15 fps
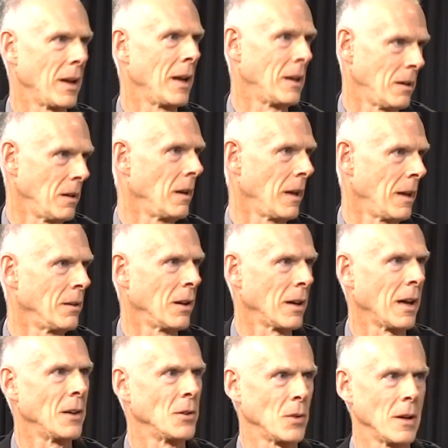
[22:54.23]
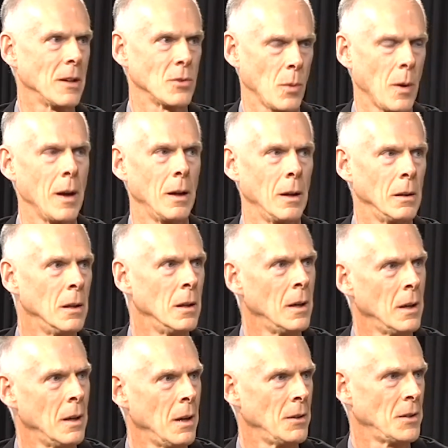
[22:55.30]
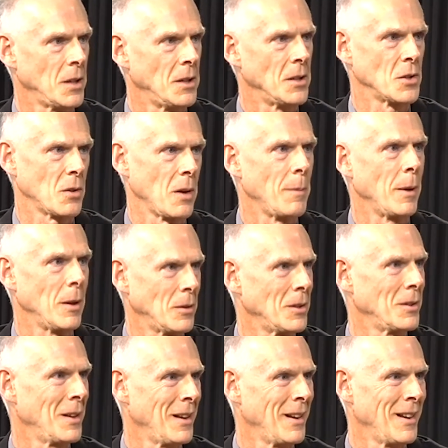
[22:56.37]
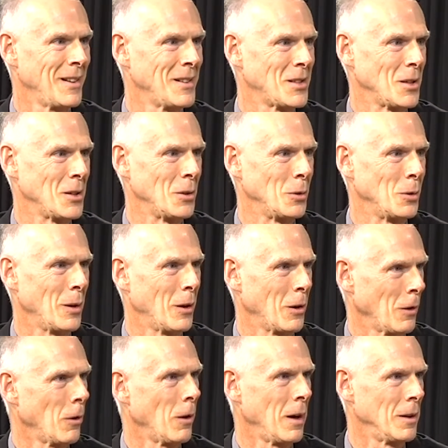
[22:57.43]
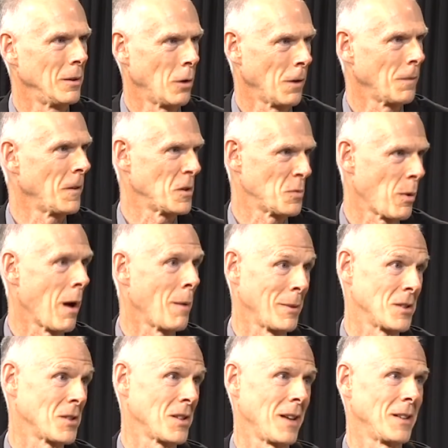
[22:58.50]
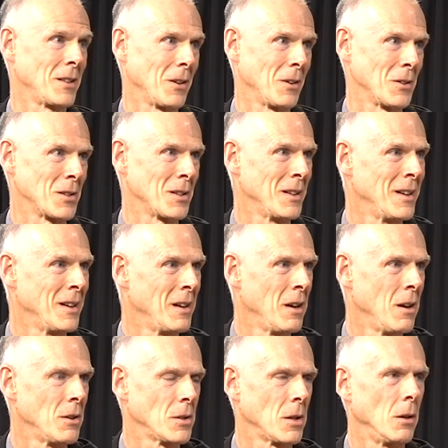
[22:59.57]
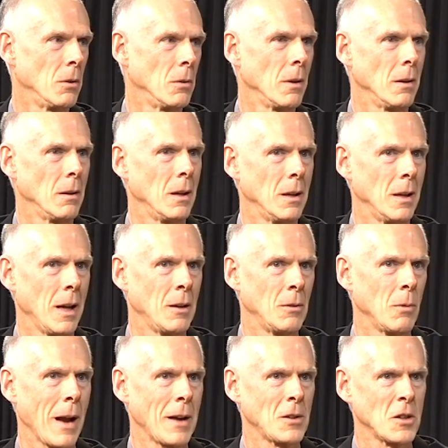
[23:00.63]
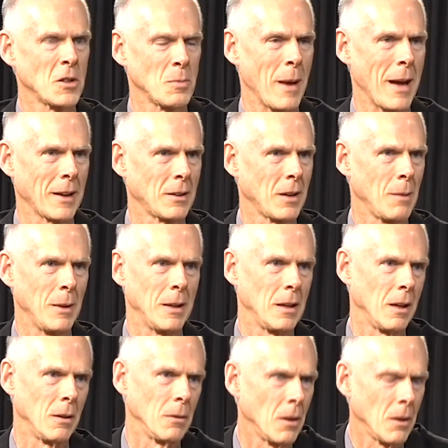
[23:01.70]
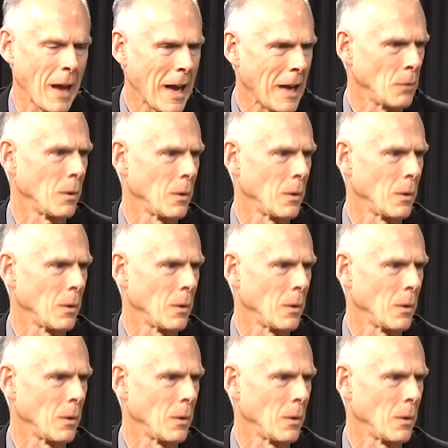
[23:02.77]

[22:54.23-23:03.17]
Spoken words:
in the country as well to distribute to Orphans Promise centers. So in retrospect, I mean, you hate